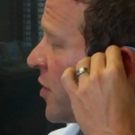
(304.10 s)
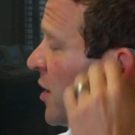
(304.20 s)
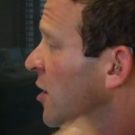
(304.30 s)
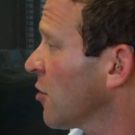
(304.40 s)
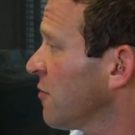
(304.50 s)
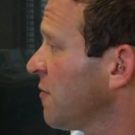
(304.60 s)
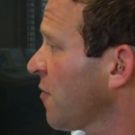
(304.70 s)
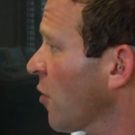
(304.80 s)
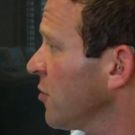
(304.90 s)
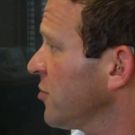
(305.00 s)
the ear
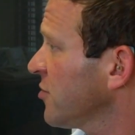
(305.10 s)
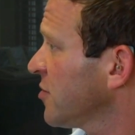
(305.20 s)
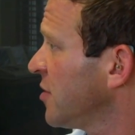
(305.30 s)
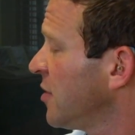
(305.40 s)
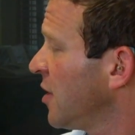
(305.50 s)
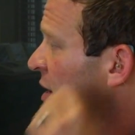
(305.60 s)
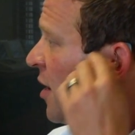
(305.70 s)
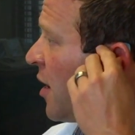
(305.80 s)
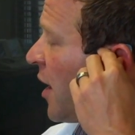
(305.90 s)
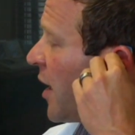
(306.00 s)
first,
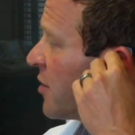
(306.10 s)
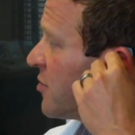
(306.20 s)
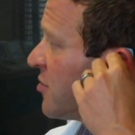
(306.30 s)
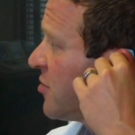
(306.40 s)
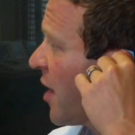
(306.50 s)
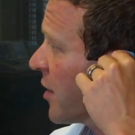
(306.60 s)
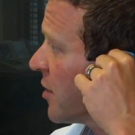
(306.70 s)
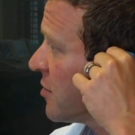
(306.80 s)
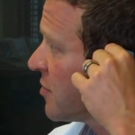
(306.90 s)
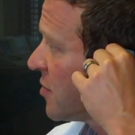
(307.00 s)
and
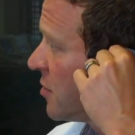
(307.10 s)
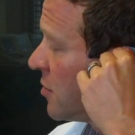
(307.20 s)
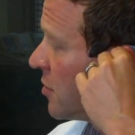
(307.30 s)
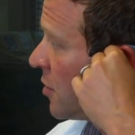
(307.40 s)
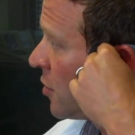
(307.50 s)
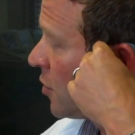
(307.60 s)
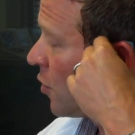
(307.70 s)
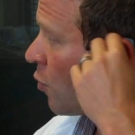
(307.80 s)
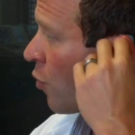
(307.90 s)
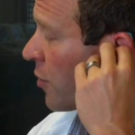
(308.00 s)
second,
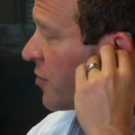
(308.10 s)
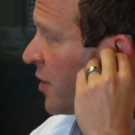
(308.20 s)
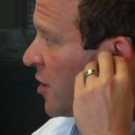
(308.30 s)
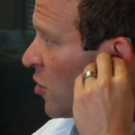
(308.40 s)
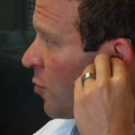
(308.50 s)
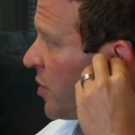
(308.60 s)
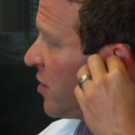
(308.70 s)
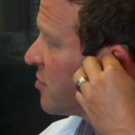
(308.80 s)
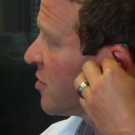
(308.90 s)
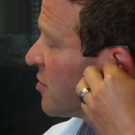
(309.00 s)
work the
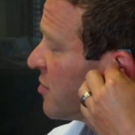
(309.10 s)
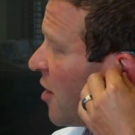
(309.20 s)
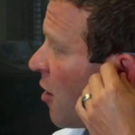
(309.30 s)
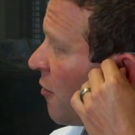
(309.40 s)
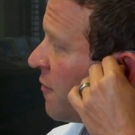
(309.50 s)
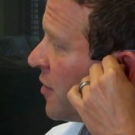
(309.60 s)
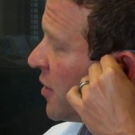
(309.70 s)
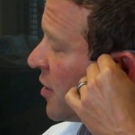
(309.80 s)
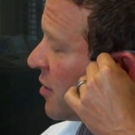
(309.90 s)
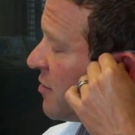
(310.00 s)
earpiece itself
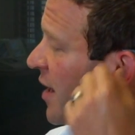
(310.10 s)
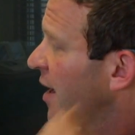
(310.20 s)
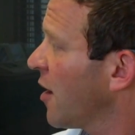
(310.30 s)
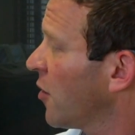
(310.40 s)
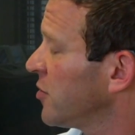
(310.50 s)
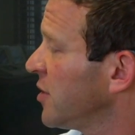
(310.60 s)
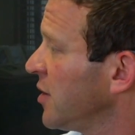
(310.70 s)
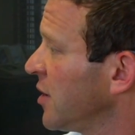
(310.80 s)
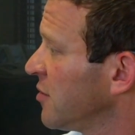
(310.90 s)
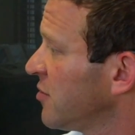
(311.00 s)
down
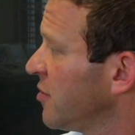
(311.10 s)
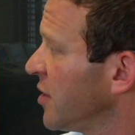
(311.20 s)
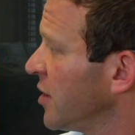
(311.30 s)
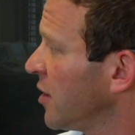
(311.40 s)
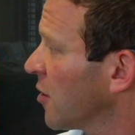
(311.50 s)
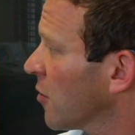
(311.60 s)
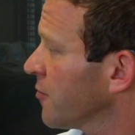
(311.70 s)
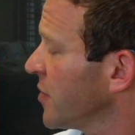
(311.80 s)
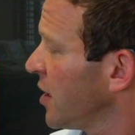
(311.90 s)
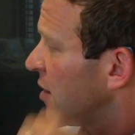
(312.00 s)
into the ear.
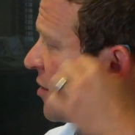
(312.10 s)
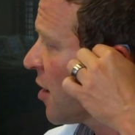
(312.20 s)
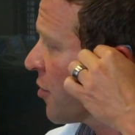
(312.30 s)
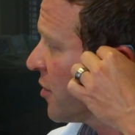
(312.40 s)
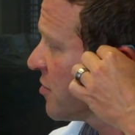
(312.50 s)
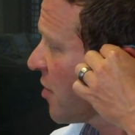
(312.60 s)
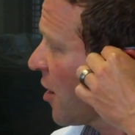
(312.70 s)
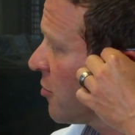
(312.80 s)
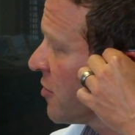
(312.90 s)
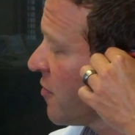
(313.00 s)
Now this
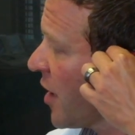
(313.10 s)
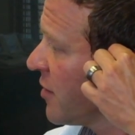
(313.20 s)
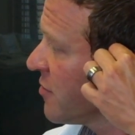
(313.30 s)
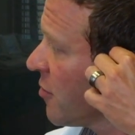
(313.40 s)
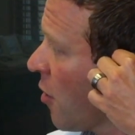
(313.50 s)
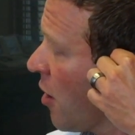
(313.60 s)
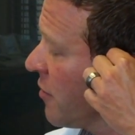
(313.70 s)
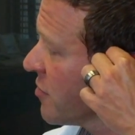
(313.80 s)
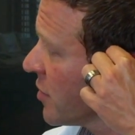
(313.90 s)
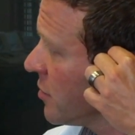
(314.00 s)
style device,
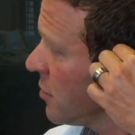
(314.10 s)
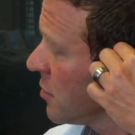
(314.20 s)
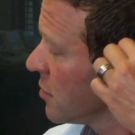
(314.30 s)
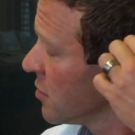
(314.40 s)
Austin,